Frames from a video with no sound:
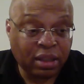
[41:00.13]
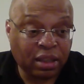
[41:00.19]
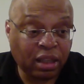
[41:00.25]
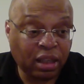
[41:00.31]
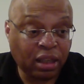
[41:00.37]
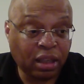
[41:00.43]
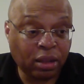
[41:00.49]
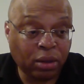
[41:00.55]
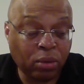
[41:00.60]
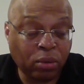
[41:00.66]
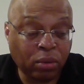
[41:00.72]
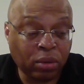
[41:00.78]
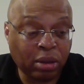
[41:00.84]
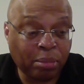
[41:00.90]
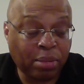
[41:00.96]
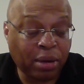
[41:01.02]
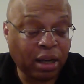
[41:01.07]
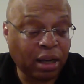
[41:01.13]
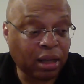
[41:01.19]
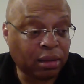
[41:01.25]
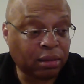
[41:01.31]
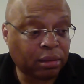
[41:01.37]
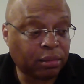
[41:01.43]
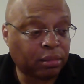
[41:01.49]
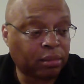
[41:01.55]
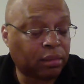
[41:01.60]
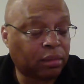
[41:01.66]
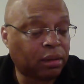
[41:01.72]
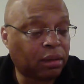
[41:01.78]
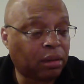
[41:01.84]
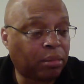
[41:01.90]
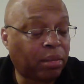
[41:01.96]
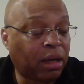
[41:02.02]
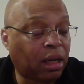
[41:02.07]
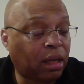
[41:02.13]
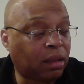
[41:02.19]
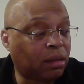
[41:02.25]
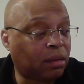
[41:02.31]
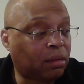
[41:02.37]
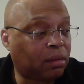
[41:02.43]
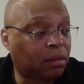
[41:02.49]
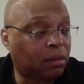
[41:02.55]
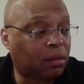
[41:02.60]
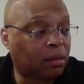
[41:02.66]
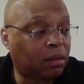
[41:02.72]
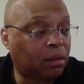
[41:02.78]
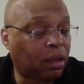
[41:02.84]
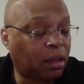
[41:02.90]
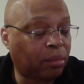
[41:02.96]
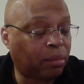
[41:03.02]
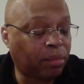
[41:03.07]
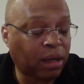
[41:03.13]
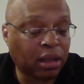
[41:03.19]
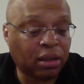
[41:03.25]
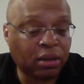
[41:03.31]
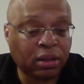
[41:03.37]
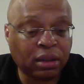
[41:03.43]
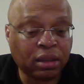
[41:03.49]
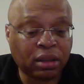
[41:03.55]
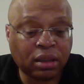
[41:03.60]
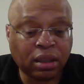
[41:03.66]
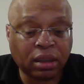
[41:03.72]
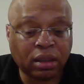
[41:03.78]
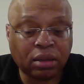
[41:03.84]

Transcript: thing in called a part 36